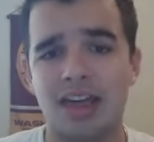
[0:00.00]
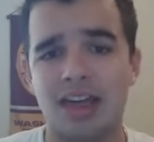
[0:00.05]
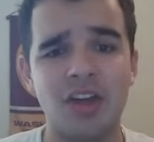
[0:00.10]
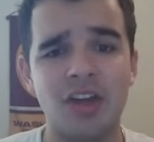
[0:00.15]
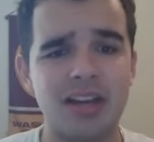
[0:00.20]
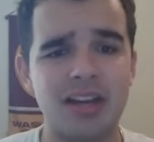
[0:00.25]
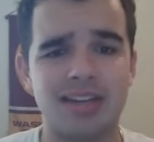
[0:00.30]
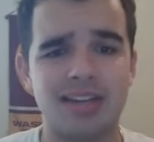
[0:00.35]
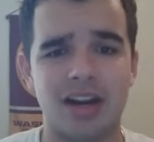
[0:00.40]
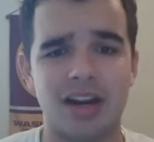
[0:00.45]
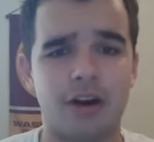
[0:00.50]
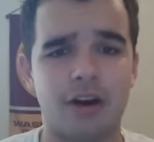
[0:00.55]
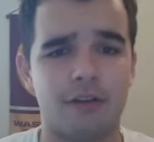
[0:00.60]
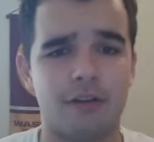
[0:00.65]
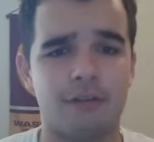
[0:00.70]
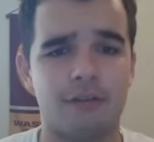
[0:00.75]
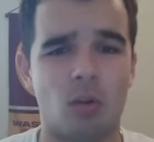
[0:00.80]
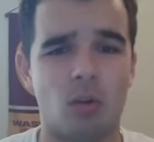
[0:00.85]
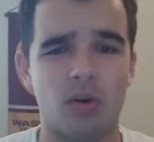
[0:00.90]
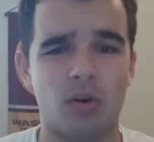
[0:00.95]
I thought
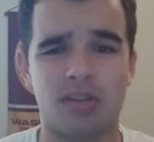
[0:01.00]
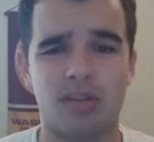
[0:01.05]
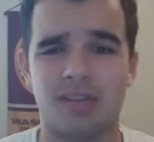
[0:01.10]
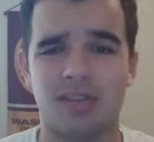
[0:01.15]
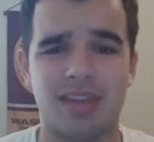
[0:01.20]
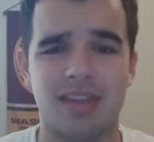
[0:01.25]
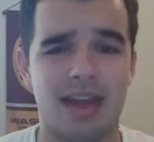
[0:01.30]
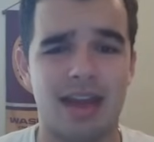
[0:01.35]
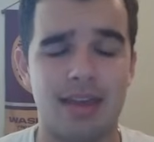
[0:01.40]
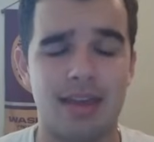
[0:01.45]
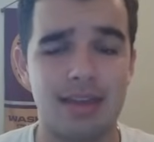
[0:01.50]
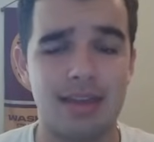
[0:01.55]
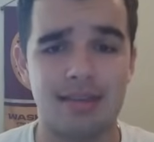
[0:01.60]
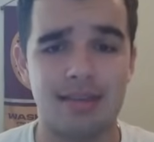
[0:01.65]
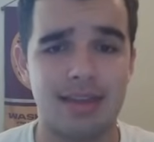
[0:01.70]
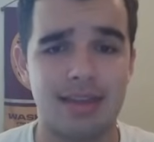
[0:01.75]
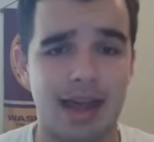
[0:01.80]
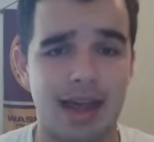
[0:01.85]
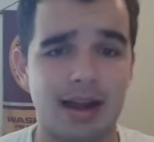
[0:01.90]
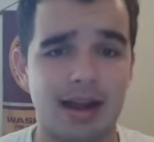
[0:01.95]
Darrick Forrest,
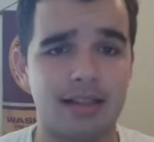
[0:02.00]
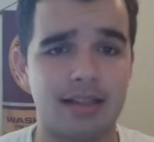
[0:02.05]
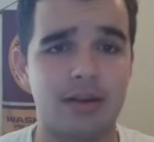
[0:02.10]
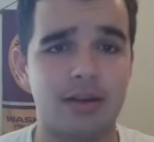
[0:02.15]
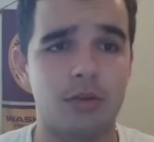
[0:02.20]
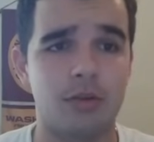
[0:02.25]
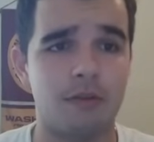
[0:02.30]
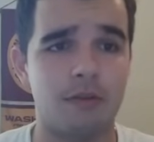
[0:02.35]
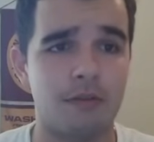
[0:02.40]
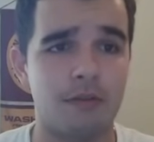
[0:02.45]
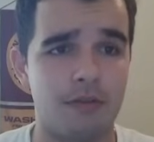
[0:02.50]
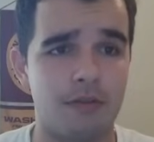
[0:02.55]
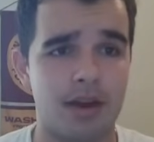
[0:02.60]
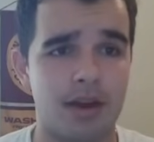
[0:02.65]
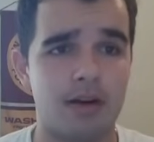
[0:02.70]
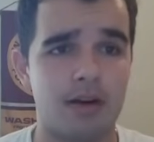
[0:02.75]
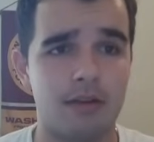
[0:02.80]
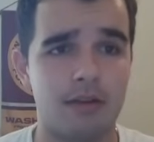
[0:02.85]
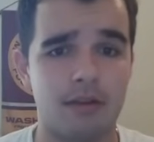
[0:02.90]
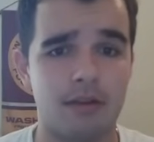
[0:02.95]
his tackling was
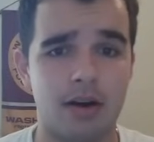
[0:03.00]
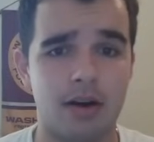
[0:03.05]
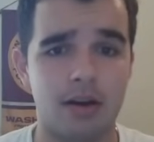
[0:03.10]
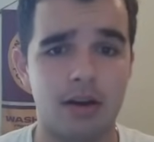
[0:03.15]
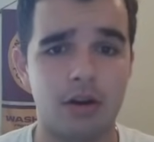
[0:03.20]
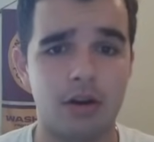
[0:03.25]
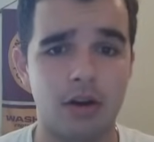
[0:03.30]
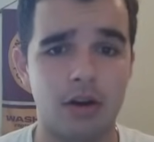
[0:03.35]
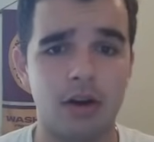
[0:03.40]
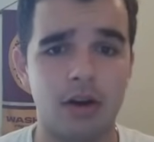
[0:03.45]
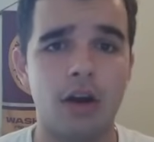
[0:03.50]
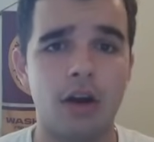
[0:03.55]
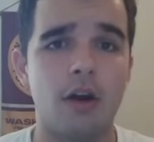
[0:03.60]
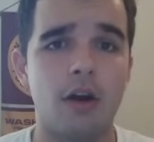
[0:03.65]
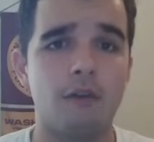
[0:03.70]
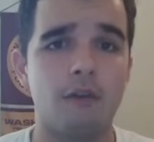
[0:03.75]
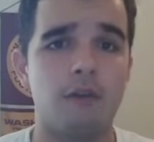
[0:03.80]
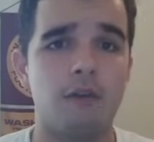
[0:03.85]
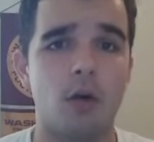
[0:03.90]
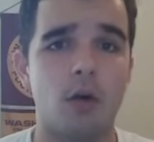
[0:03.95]
very, very good
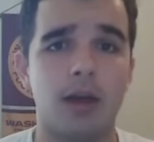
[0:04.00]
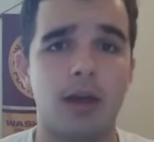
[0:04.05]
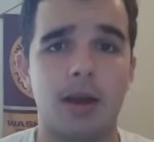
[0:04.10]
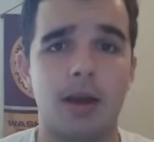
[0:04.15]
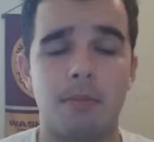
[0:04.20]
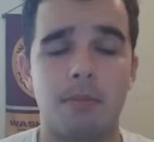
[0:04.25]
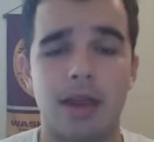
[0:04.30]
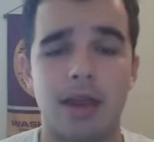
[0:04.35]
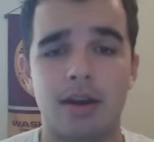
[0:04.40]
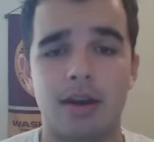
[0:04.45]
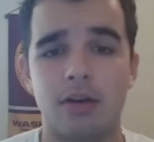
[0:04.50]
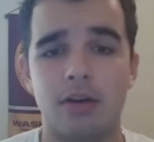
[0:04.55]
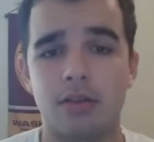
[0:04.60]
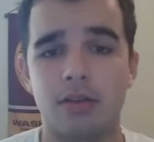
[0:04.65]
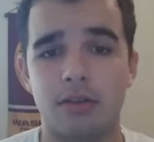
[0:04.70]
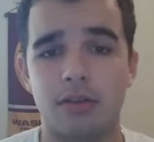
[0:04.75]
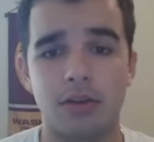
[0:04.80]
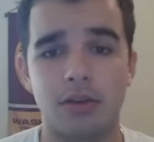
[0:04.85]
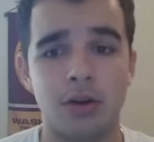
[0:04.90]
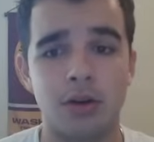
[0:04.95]
for the
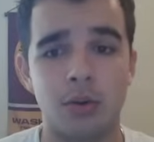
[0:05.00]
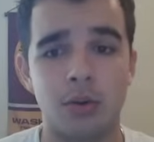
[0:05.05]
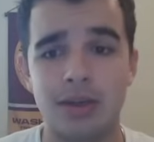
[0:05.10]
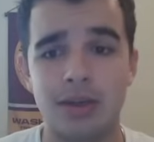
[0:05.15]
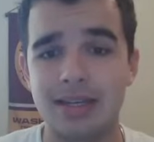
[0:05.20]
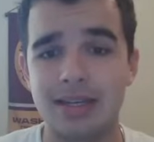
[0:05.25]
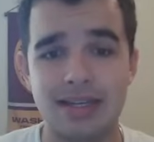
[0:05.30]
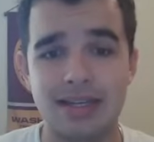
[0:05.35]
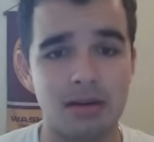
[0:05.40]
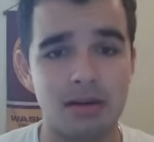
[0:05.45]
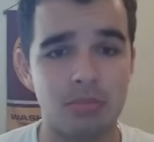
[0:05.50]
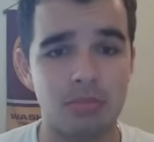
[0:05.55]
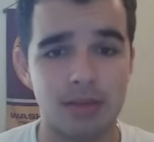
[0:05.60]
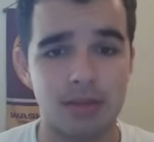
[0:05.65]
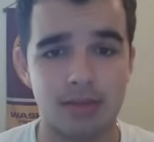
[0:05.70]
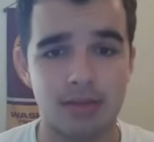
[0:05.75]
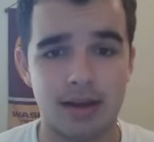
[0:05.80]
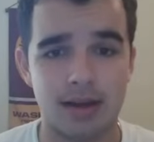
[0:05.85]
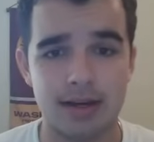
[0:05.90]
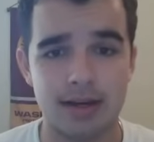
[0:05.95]
Commanders. You know, he didn't
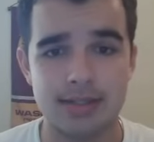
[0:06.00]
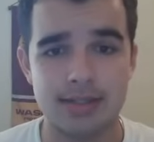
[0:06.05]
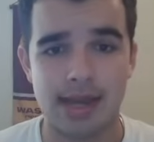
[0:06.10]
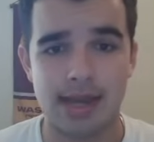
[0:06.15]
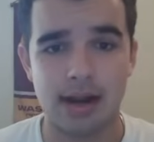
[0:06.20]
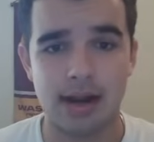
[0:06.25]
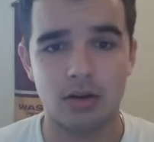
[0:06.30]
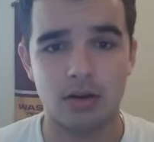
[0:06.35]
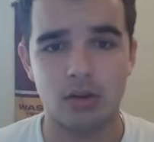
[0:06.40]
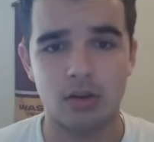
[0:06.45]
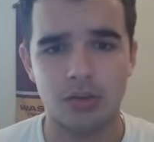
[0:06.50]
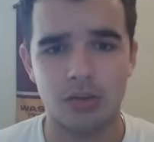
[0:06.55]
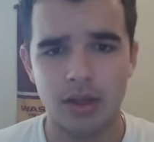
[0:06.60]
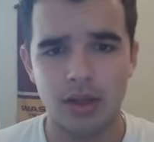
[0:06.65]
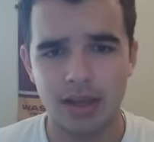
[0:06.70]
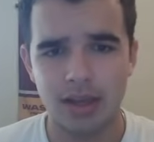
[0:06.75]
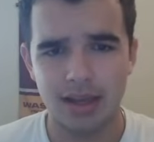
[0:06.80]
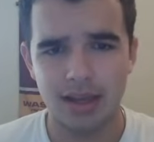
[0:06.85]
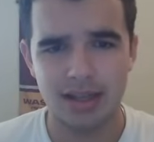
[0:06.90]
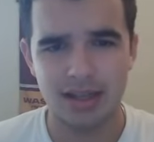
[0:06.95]
miss a lot of tackles,
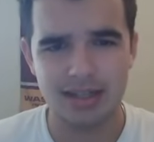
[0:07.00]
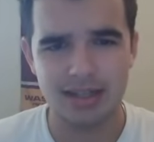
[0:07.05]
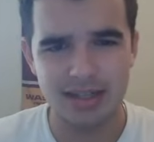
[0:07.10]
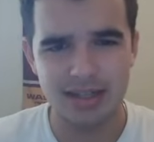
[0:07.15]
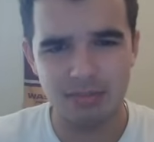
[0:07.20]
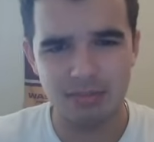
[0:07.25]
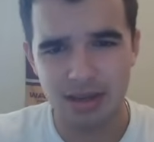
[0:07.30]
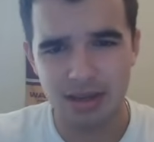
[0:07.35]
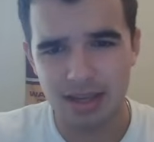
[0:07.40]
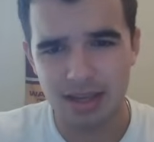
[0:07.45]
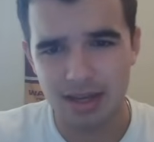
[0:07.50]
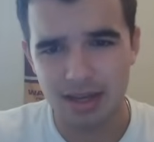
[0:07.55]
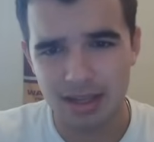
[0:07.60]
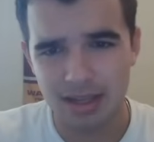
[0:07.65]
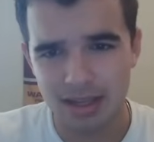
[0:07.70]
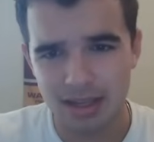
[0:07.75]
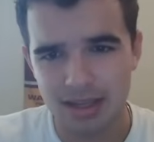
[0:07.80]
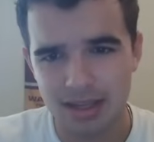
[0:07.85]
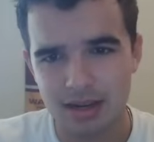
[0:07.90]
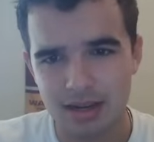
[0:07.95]
and did he make
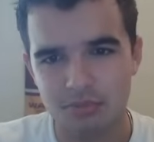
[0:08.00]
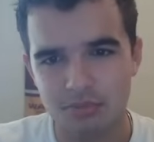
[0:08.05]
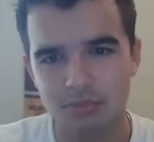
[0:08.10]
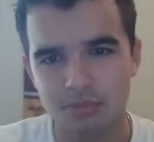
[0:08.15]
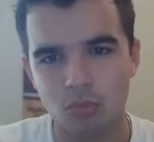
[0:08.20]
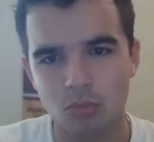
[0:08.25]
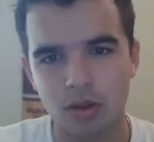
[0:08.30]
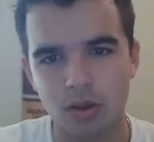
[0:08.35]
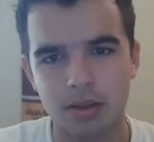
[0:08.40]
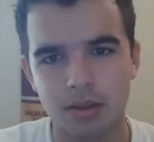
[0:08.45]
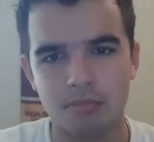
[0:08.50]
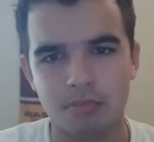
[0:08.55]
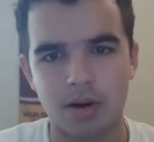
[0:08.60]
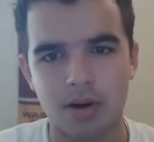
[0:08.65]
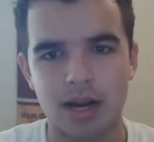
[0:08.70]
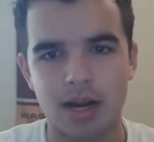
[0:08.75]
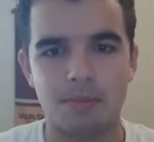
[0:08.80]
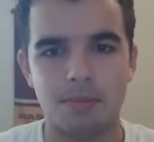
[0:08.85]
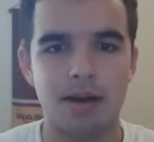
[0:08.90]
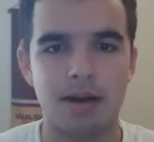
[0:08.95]
any? He didn't really
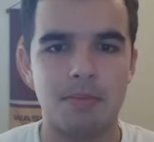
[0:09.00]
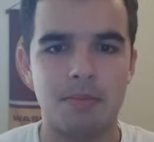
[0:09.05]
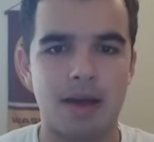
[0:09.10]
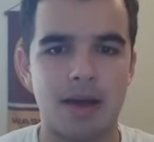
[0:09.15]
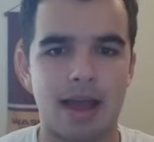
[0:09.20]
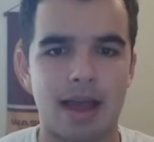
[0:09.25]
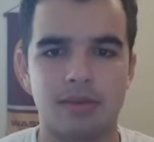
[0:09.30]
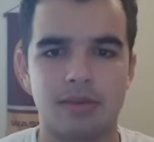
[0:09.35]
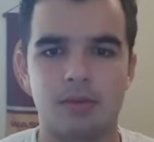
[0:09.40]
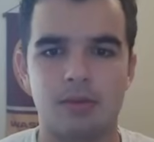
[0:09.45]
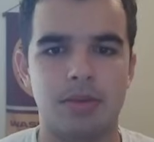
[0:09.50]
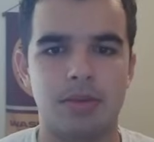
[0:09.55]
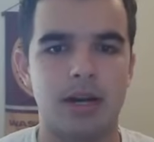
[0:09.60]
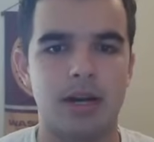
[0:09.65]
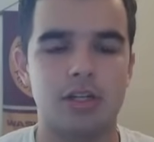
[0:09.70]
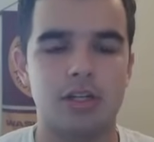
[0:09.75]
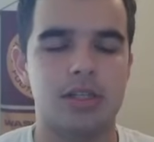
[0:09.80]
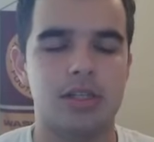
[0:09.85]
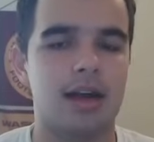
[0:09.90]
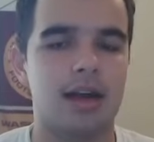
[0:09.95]
break up any passes, but
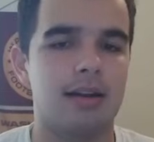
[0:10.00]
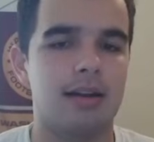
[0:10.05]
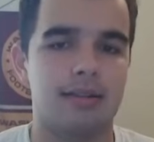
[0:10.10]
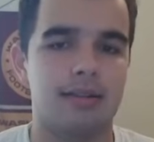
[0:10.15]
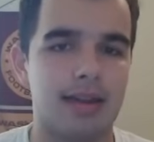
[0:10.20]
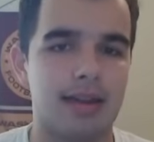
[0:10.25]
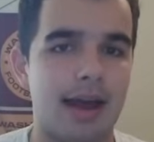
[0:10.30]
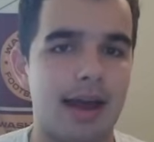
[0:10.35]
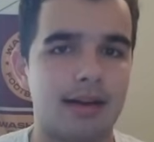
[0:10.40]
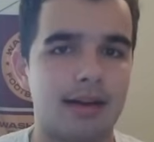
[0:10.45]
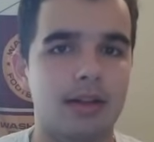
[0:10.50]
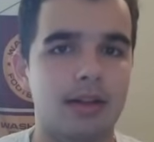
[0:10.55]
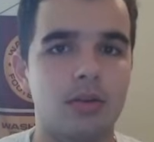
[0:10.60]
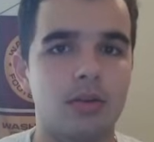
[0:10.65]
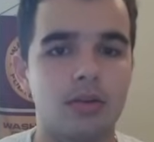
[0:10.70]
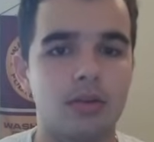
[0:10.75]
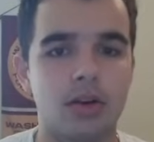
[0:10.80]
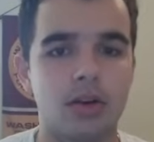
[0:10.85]
I just thought his tackling was